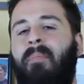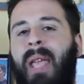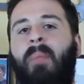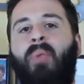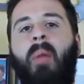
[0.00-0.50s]

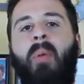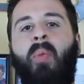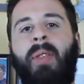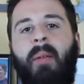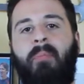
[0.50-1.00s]
main problem
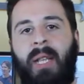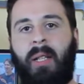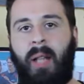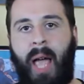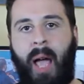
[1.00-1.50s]
with the
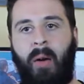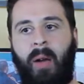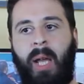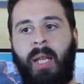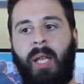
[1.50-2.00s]

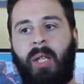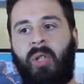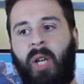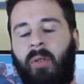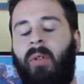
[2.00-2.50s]
Mittelhau in a
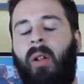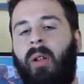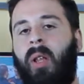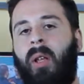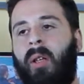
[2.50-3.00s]

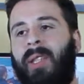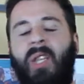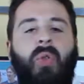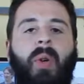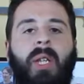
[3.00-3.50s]
general
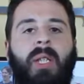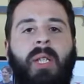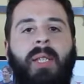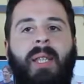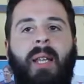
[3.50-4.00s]
situation
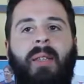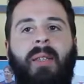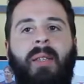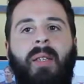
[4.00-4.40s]
is that